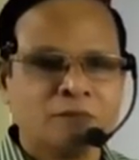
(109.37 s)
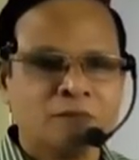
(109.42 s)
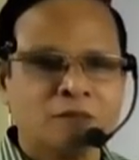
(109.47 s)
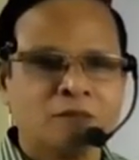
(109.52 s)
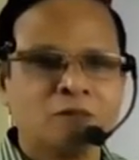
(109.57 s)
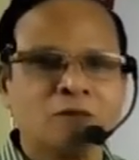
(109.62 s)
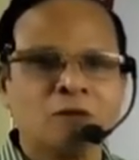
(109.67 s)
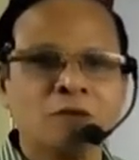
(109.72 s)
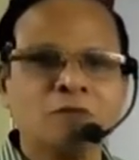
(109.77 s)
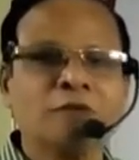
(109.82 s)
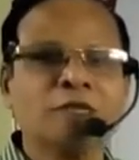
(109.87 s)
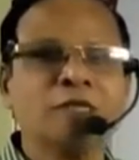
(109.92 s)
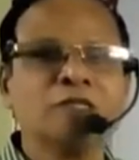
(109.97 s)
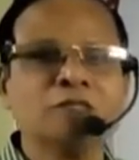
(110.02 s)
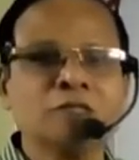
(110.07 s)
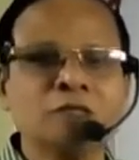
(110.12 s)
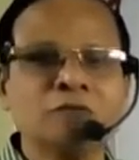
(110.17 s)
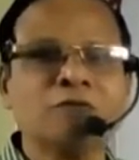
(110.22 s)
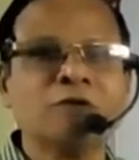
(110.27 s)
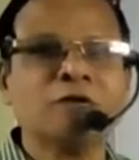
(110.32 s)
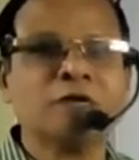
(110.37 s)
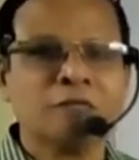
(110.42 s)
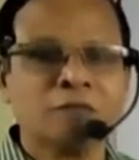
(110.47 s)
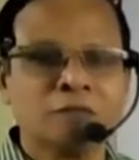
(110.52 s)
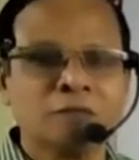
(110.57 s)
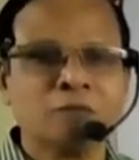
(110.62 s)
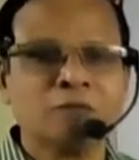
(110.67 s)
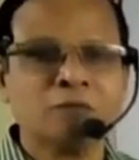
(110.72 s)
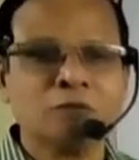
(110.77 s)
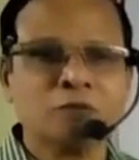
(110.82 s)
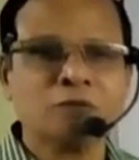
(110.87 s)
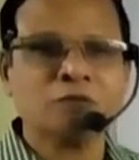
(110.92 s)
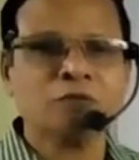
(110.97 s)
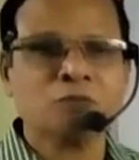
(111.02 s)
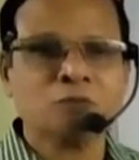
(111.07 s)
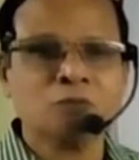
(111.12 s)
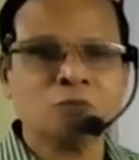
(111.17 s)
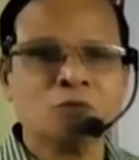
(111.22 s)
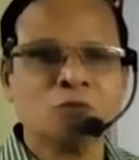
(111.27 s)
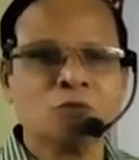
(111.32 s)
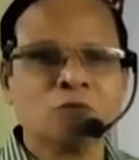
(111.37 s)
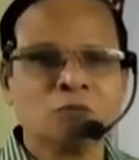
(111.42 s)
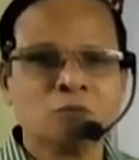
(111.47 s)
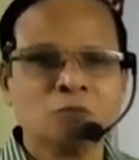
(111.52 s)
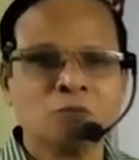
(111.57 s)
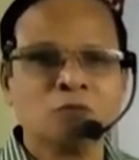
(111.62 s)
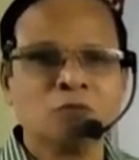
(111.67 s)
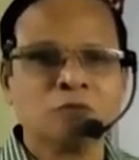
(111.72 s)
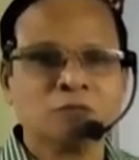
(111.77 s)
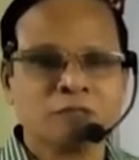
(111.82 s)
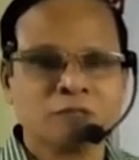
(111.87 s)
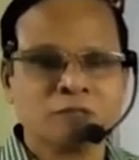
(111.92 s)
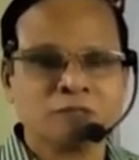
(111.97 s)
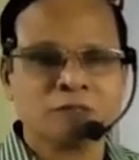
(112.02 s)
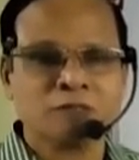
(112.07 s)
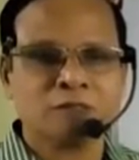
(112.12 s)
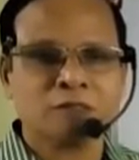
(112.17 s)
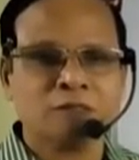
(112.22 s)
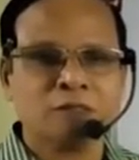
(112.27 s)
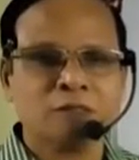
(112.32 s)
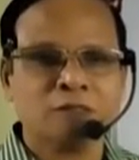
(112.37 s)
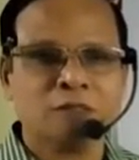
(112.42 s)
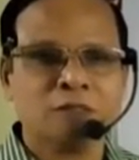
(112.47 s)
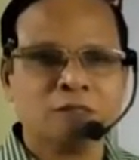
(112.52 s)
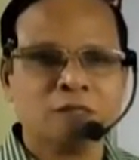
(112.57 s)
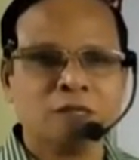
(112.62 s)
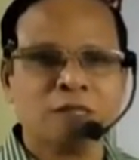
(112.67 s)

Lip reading: they are always dividing, producing more and more cells,